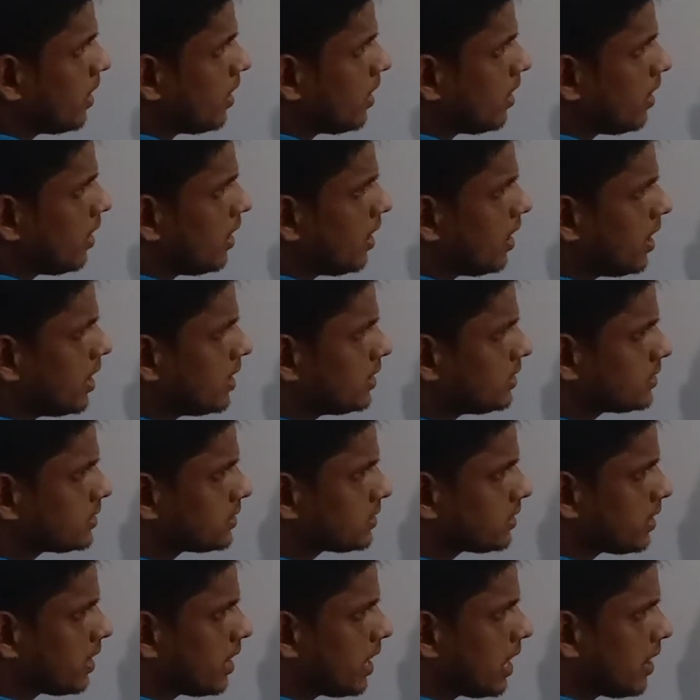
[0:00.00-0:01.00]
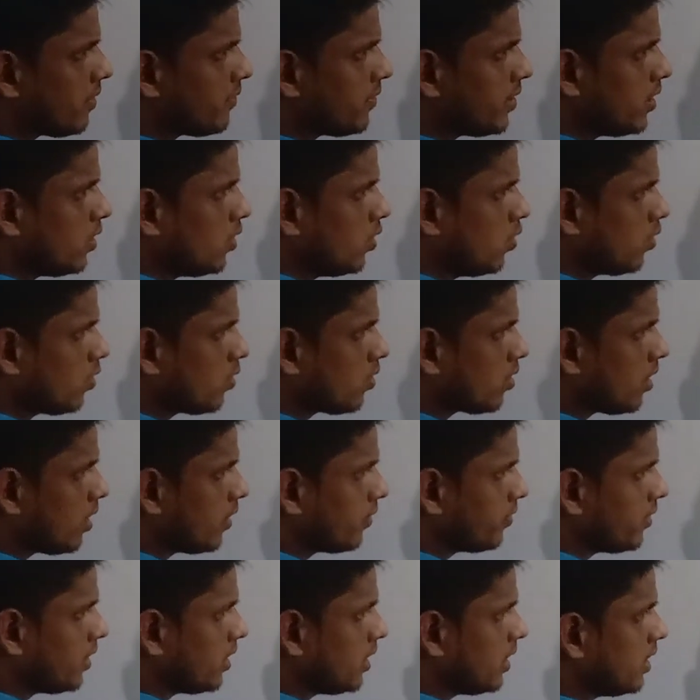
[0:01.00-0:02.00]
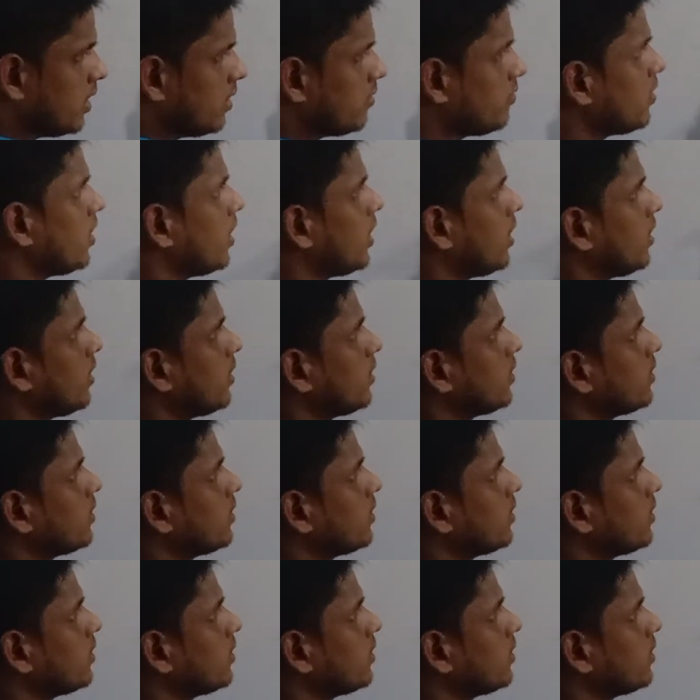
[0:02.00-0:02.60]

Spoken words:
Let's have a look on the liver.